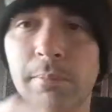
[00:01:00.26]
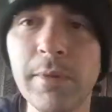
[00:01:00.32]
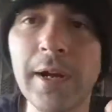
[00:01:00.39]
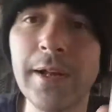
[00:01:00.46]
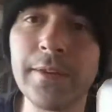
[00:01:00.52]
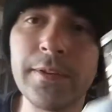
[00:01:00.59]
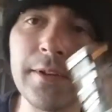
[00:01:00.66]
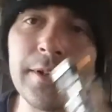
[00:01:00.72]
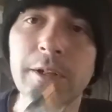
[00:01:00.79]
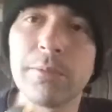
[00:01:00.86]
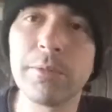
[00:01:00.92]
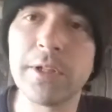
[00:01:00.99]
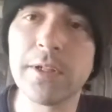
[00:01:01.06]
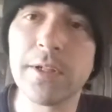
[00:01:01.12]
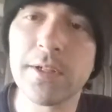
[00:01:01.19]
bad thing
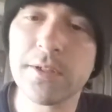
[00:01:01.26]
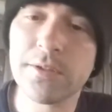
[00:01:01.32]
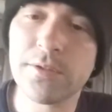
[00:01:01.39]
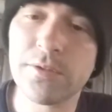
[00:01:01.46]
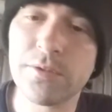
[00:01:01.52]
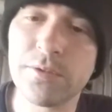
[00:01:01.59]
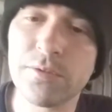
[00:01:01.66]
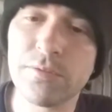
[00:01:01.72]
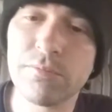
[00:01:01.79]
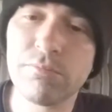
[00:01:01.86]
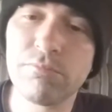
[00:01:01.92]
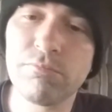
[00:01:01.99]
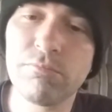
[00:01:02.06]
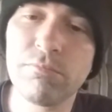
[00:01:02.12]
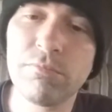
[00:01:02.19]
because
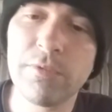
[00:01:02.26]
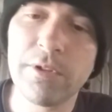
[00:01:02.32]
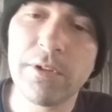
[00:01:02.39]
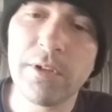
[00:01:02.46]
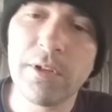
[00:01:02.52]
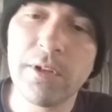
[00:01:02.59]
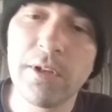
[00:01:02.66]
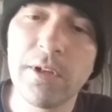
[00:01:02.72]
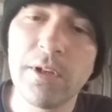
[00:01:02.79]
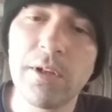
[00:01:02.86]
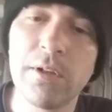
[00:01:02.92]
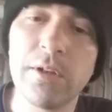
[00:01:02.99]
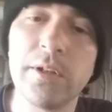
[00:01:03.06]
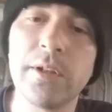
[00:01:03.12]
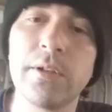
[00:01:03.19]

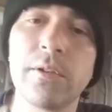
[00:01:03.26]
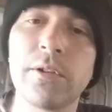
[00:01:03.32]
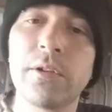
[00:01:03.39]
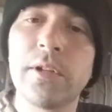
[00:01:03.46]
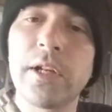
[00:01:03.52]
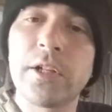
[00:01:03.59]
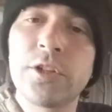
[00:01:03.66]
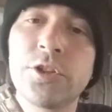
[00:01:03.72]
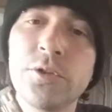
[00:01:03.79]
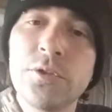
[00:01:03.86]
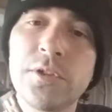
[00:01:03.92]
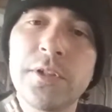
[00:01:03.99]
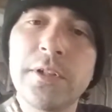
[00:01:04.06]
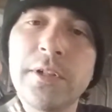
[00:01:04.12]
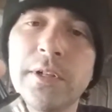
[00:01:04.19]
it'll collect
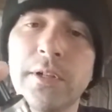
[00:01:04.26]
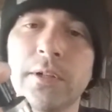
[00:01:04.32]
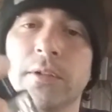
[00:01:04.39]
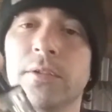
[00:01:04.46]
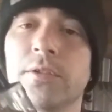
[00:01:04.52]
juice in there,